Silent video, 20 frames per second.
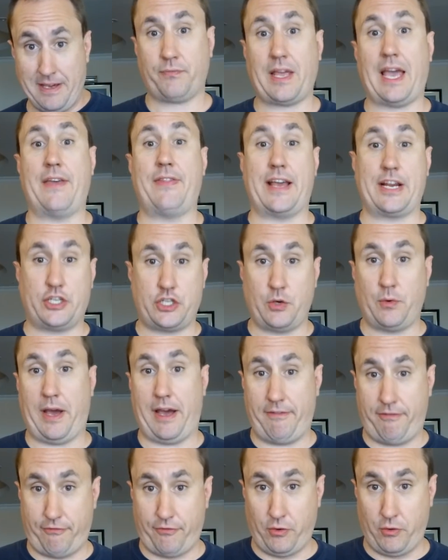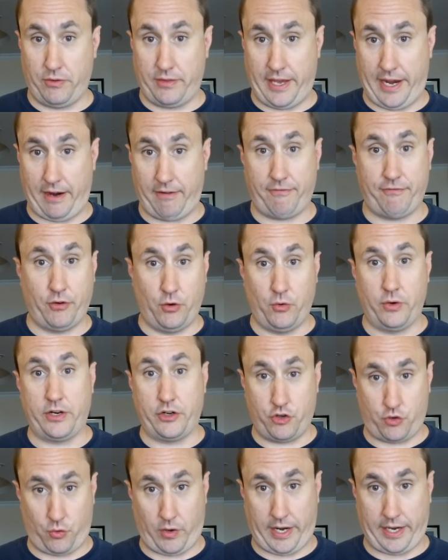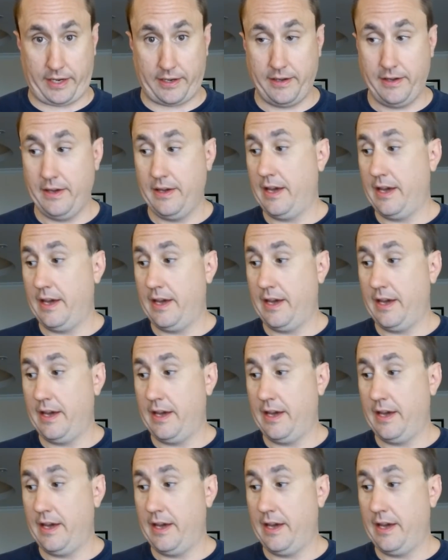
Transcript: And they do have food there, food and drink.